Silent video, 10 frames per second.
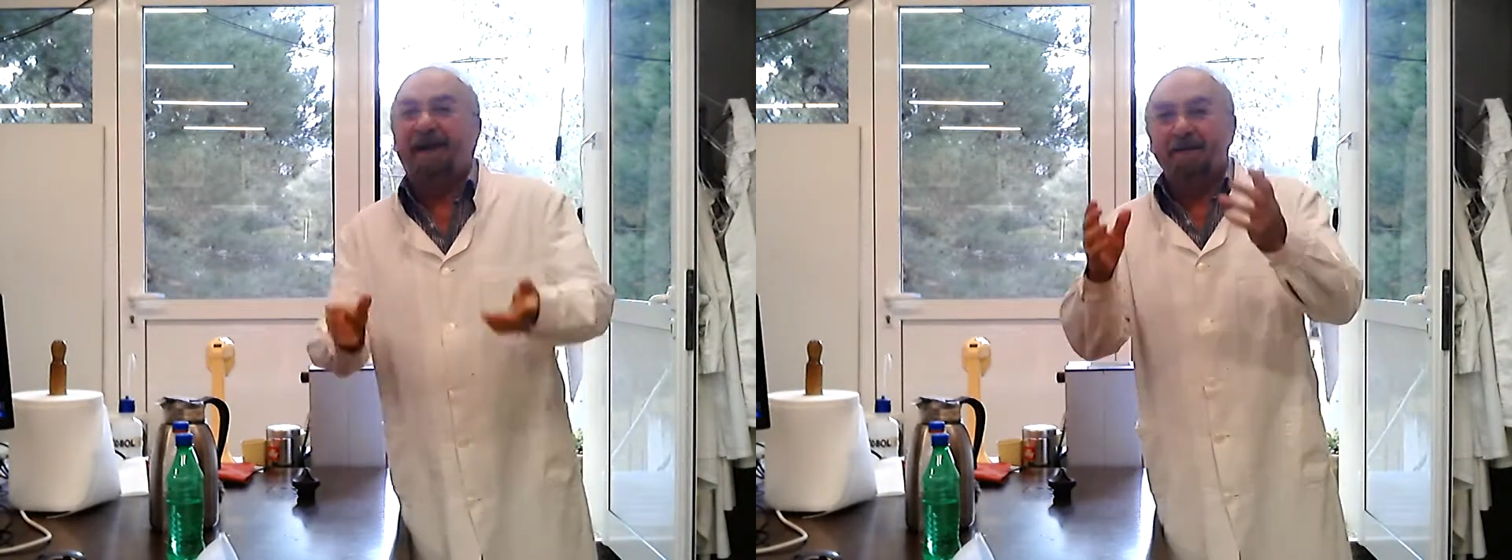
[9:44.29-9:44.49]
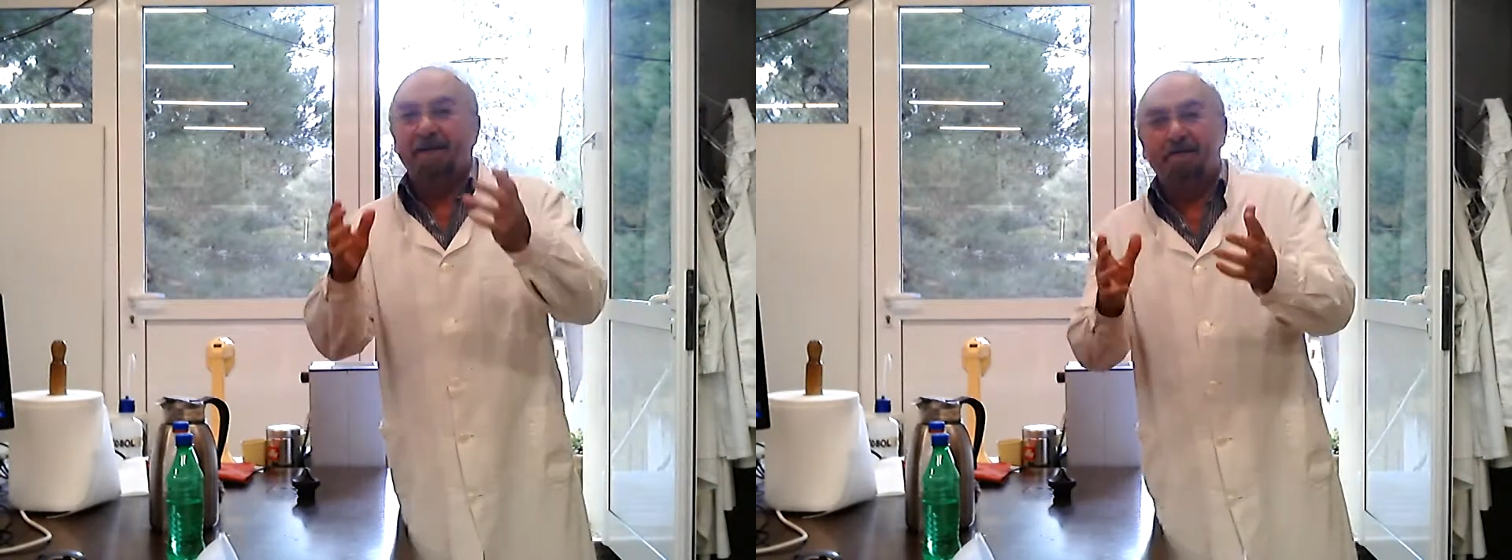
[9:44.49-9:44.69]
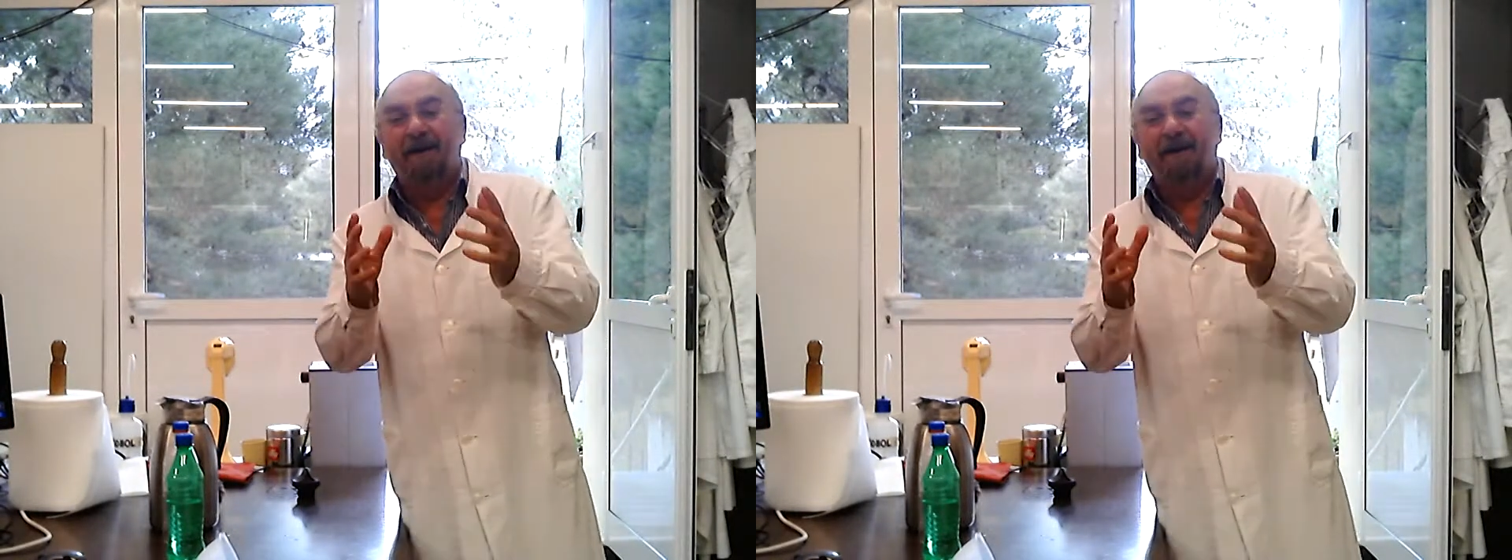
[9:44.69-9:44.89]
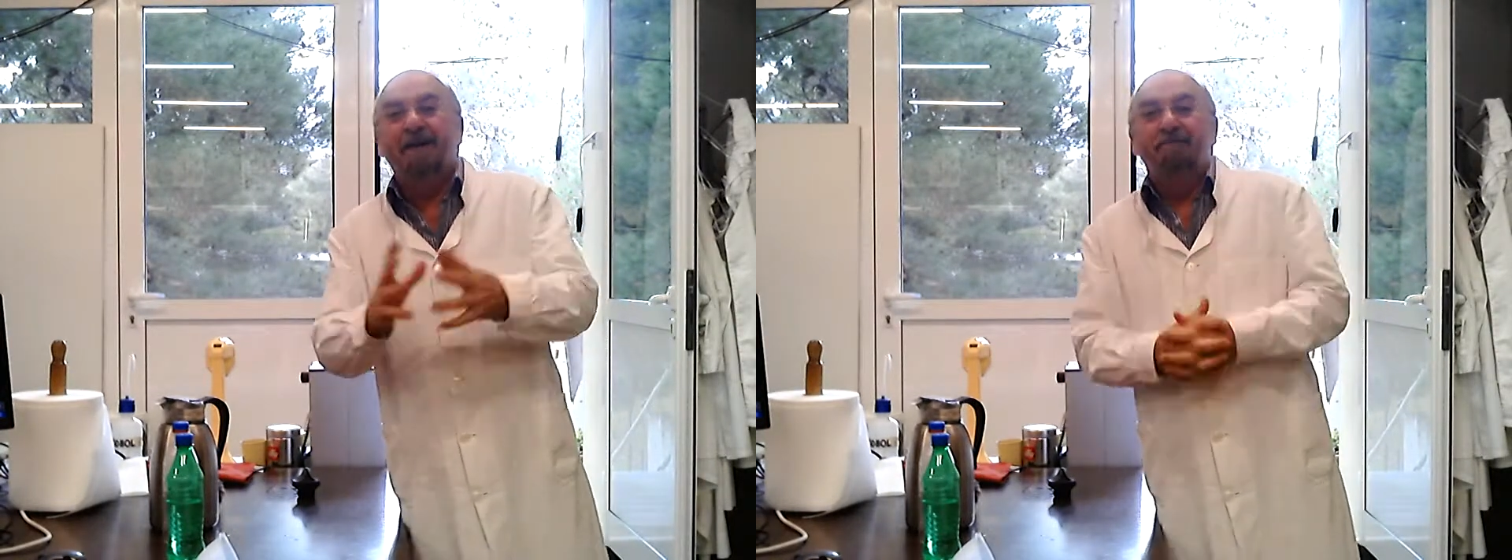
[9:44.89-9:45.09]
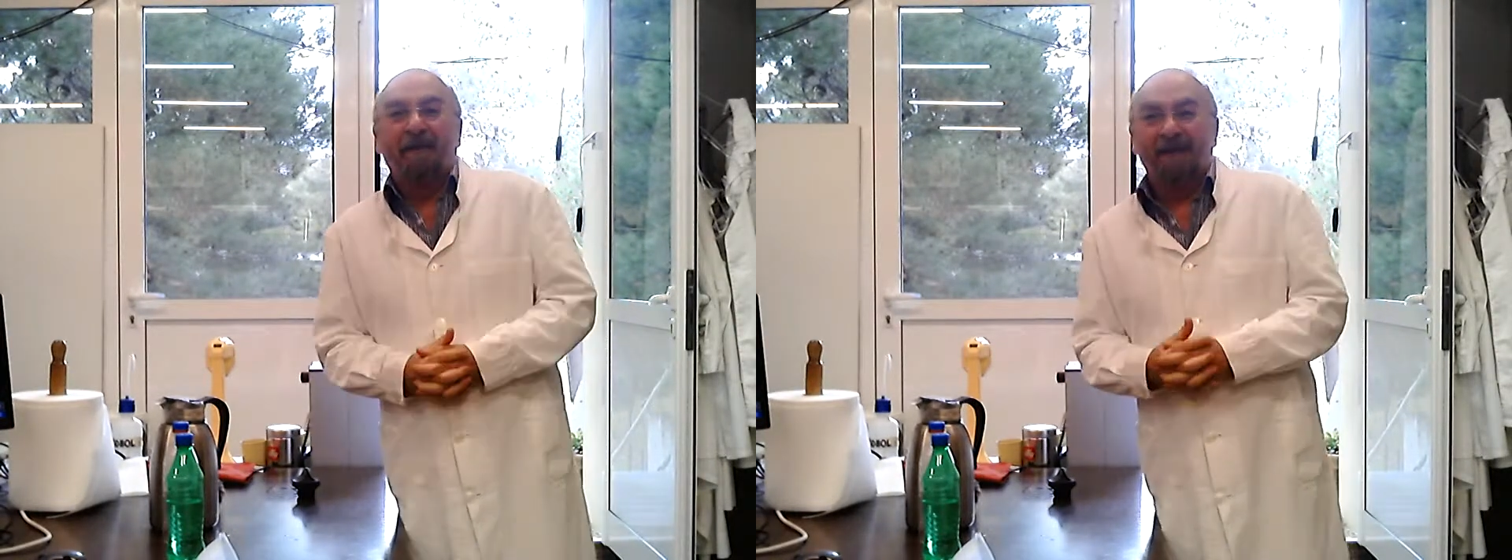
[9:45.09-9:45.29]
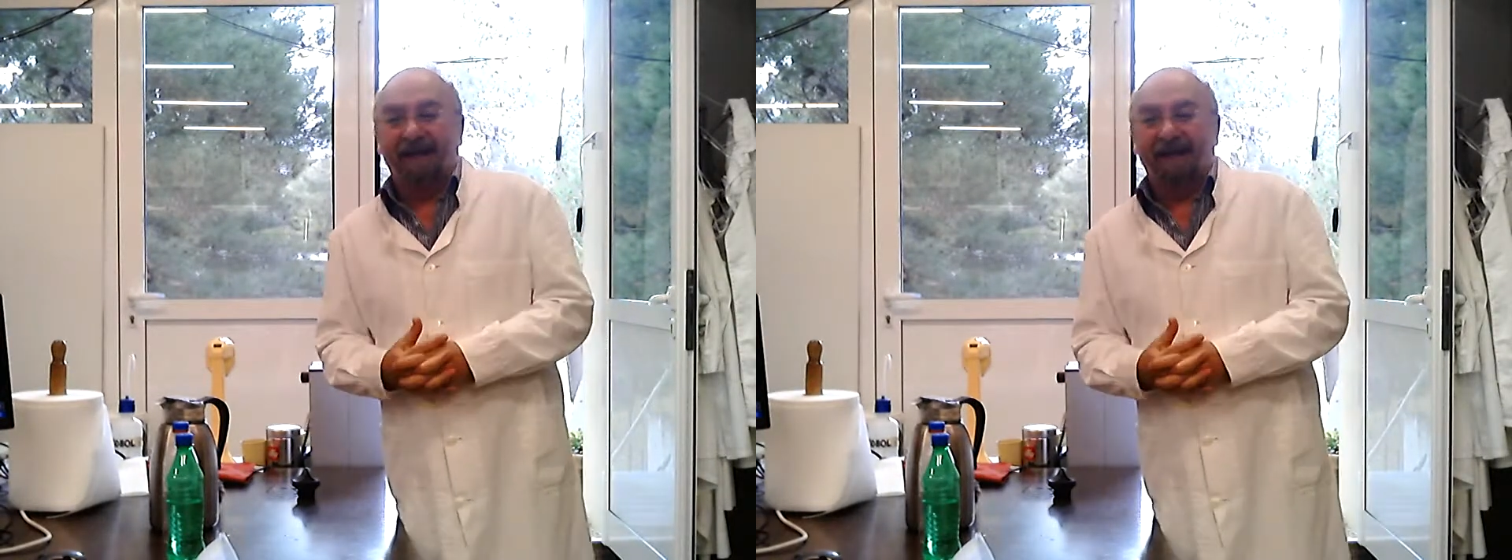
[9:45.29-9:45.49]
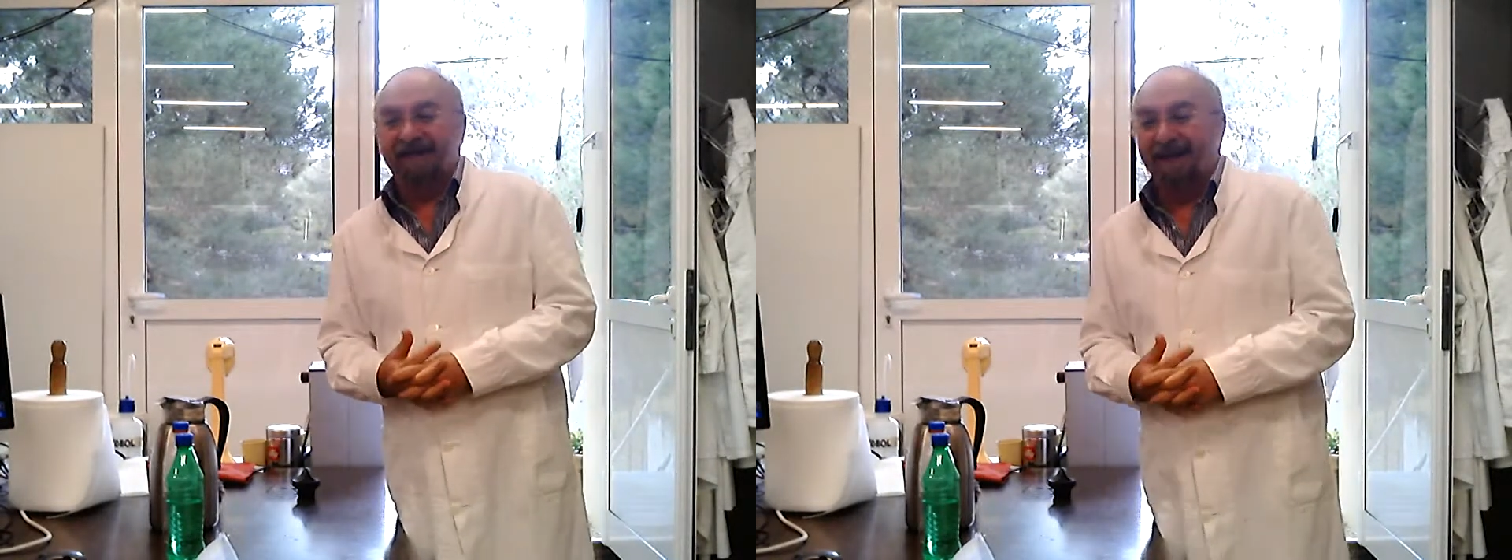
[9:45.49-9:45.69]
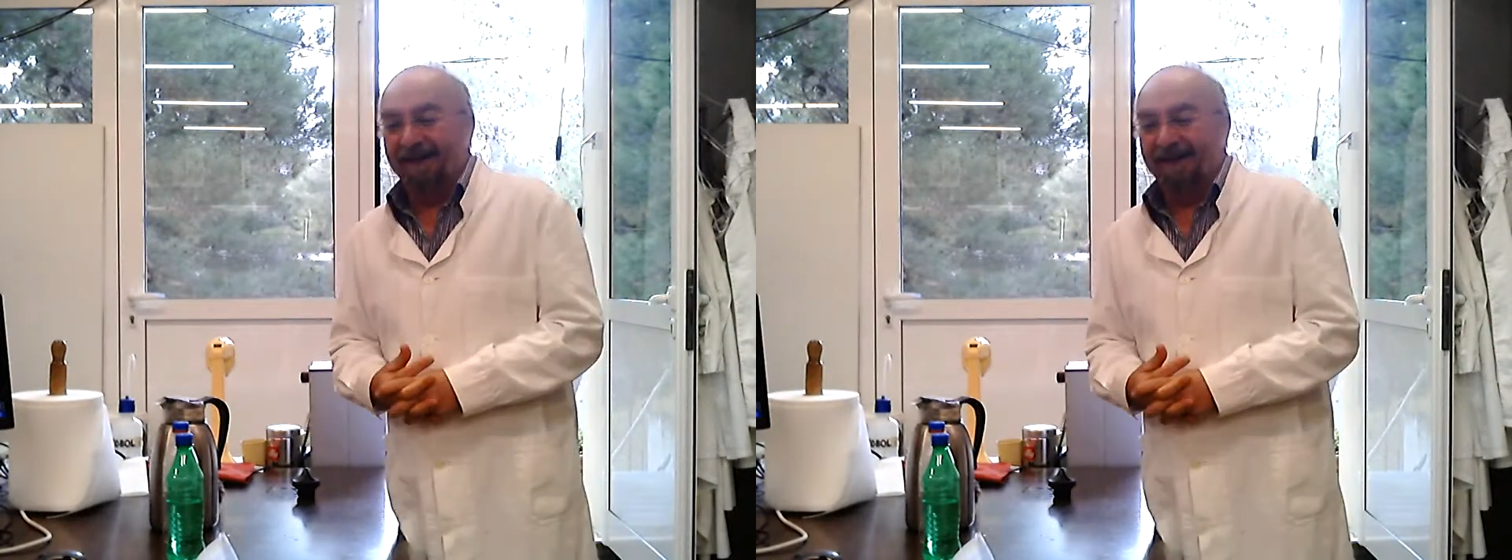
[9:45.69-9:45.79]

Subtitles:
remember that